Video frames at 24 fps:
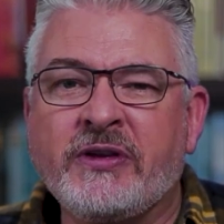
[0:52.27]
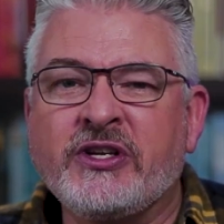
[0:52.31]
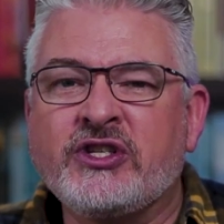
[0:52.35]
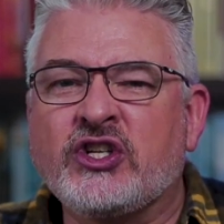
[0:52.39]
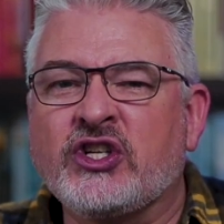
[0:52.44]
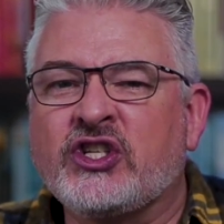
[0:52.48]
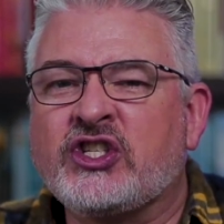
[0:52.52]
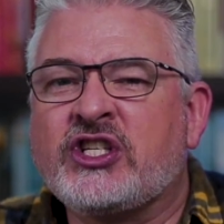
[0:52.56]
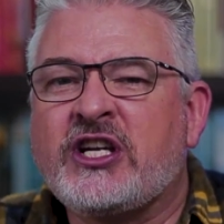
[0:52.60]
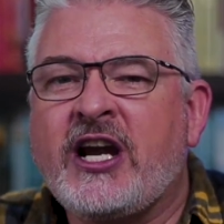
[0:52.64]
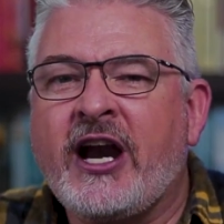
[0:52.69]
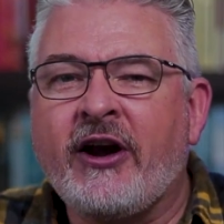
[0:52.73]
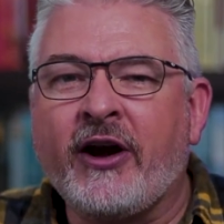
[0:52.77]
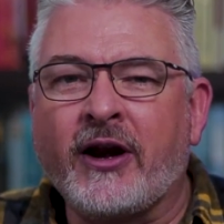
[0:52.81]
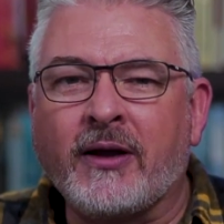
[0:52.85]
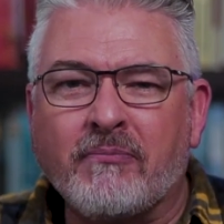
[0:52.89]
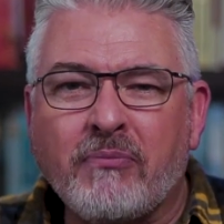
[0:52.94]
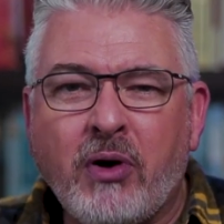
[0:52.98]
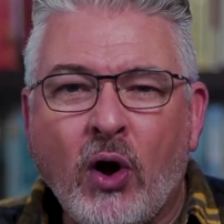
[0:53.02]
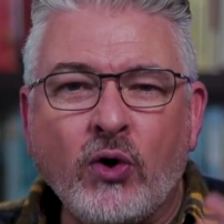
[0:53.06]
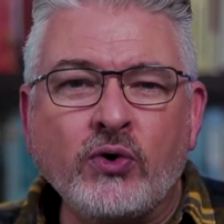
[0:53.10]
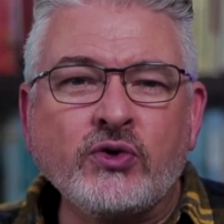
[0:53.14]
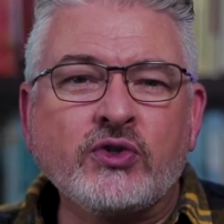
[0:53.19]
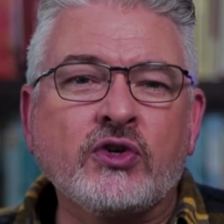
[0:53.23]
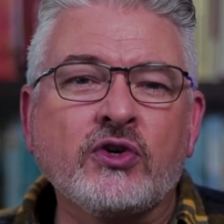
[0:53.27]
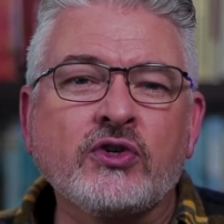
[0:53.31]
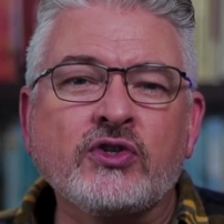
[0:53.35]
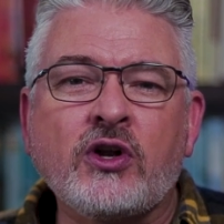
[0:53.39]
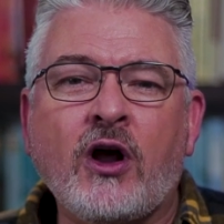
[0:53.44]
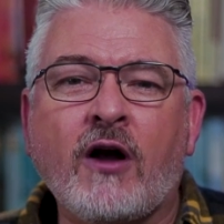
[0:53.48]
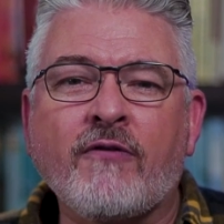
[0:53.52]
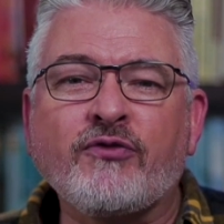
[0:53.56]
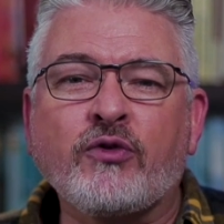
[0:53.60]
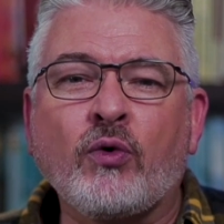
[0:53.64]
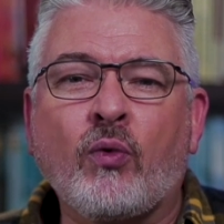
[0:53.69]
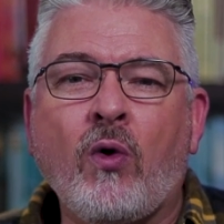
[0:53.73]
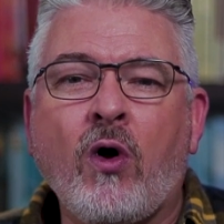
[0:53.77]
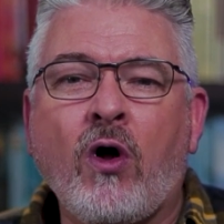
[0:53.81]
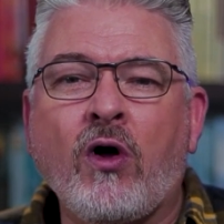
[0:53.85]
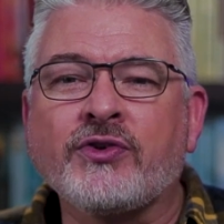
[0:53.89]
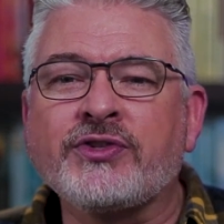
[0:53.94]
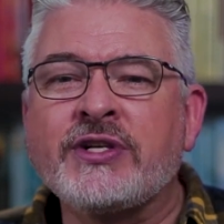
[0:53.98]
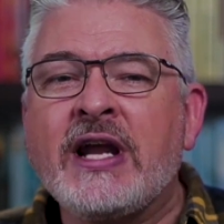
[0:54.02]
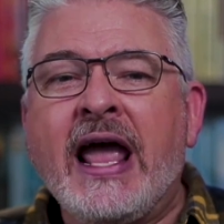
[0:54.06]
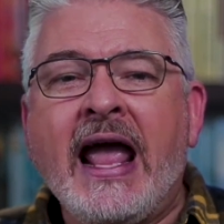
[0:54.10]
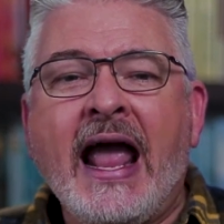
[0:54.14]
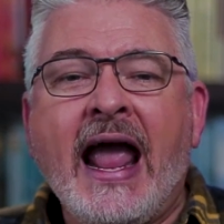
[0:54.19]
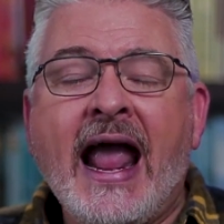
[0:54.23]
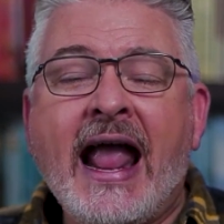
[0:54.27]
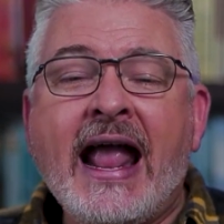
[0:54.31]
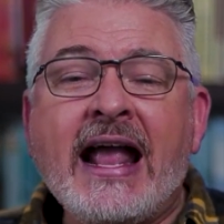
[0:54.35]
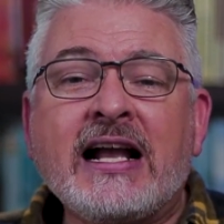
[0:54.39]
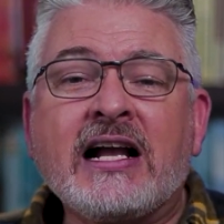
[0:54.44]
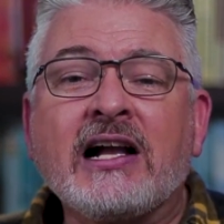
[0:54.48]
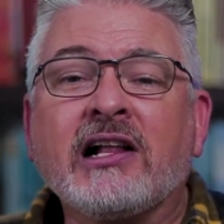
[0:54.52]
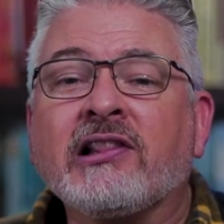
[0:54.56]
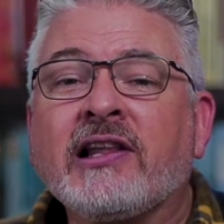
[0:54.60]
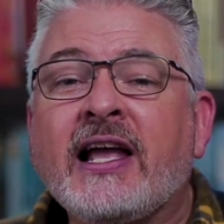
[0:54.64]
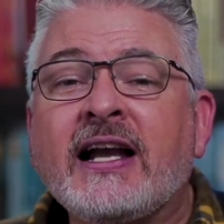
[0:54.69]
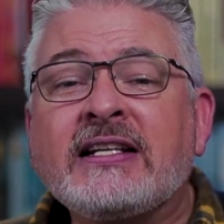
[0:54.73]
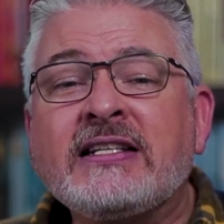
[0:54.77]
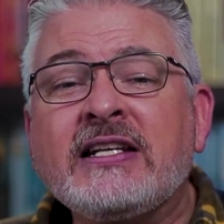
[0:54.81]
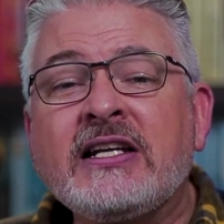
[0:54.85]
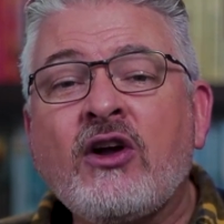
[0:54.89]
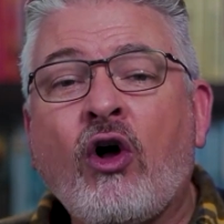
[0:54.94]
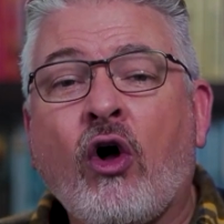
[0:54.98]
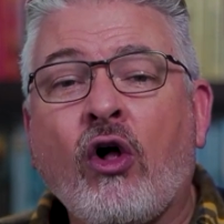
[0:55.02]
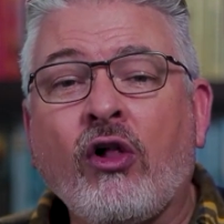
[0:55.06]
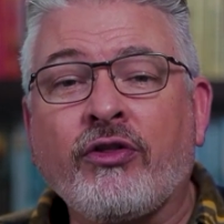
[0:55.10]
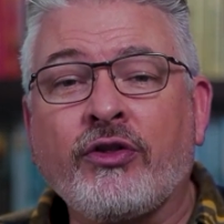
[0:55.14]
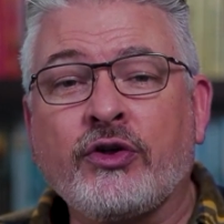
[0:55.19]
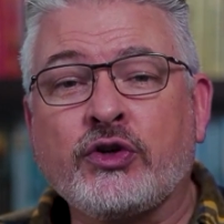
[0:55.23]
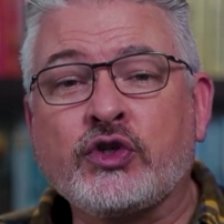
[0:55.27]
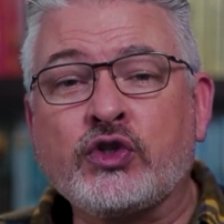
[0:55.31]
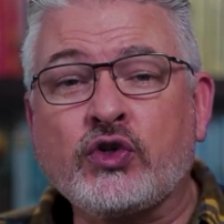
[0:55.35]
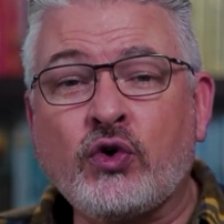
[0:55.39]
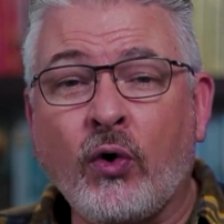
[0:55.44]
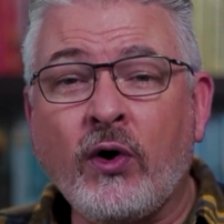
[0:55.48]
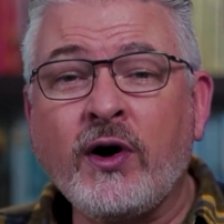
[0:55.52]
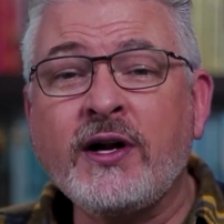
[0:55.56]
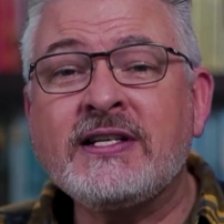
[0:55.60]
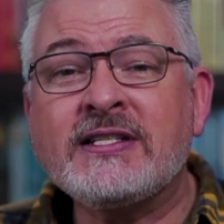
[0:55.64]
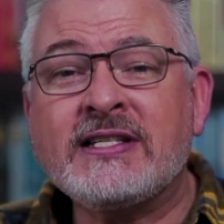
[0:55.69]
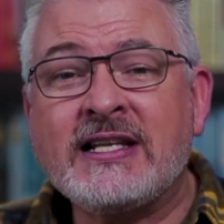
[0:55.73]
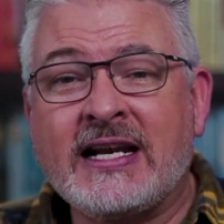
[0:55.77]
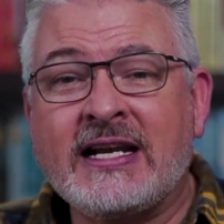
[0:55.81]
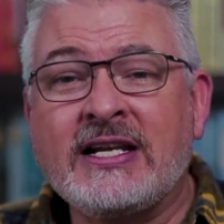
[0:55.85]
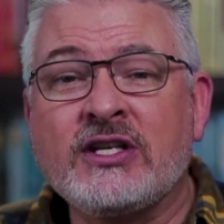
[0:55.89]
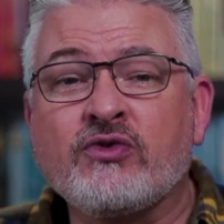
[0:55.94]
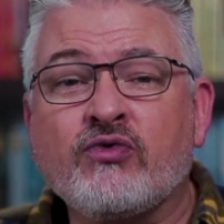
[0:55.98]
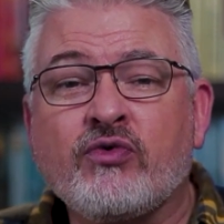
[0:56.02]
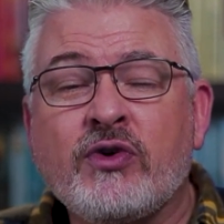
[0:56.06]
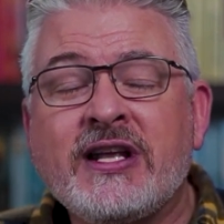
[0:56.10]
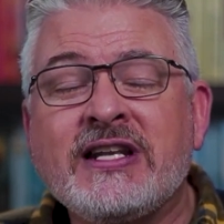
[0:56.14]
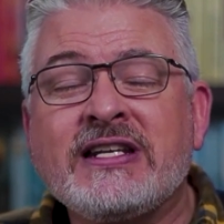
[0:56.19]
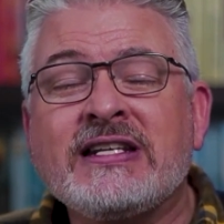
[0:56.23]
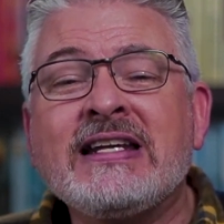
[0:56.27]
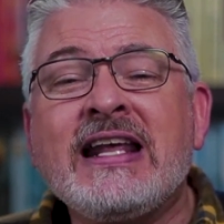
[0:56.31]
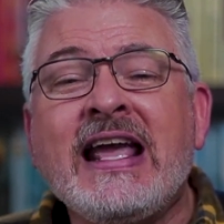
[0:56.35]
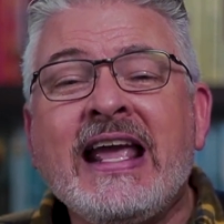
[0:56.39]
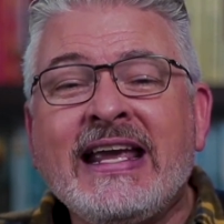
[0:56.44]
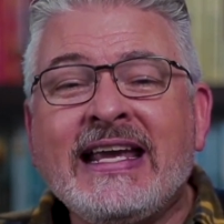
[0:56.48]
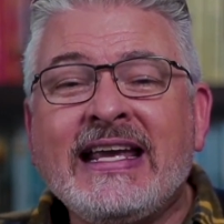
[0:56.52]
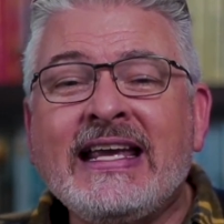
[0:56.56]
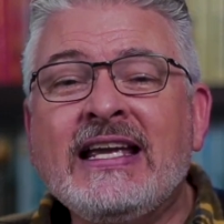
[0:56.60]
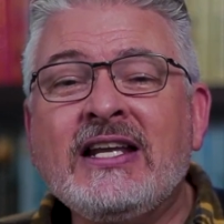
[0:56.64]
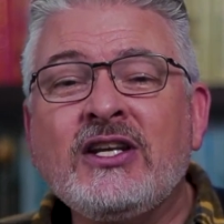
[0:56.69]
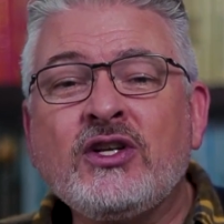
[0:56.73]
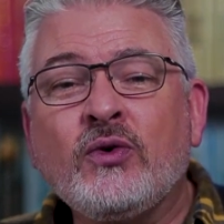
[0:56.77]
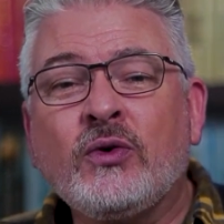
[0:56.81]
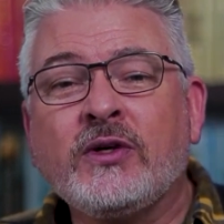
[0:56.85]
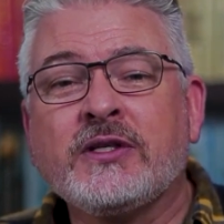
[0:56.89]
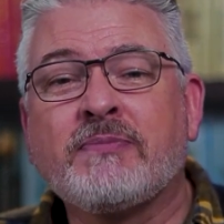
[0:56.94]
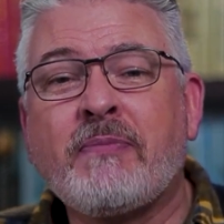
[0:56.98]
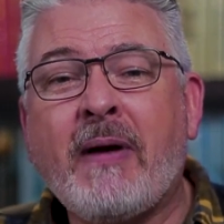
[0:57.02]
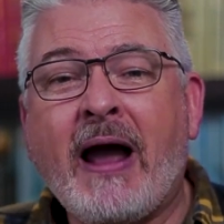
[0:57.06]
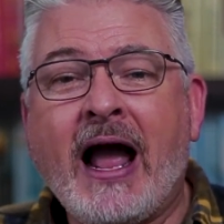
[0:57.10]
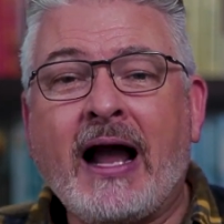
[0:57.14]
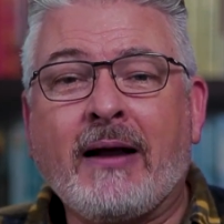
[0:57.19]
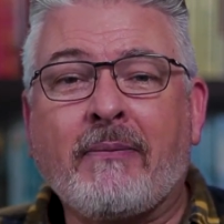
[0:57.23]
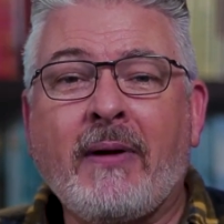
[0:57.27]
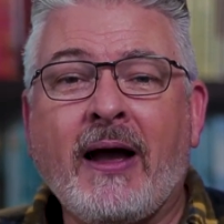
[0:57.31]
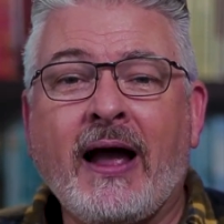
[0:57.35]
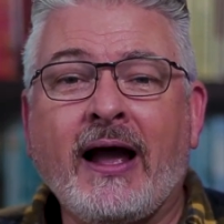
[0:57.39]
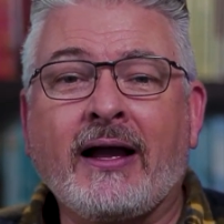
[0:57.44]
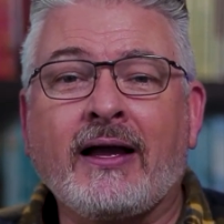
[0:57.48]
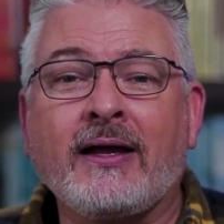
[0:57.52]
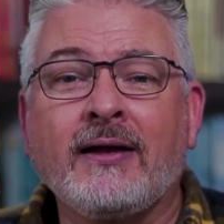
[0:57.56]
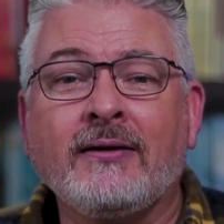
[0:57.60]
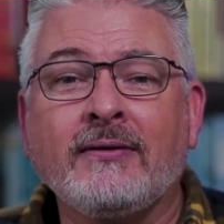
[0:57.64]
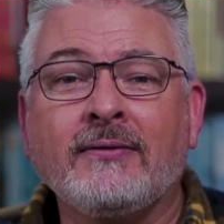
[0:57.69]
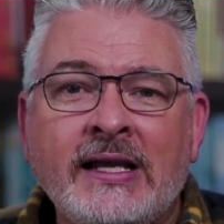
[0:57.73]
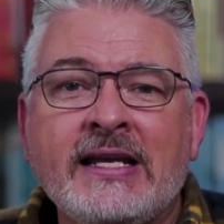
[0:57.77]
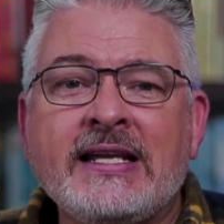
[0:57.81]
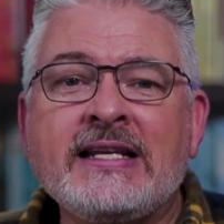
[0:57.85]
He's just tearing posters off the walls and collecting all the stories that he's written into his backpack.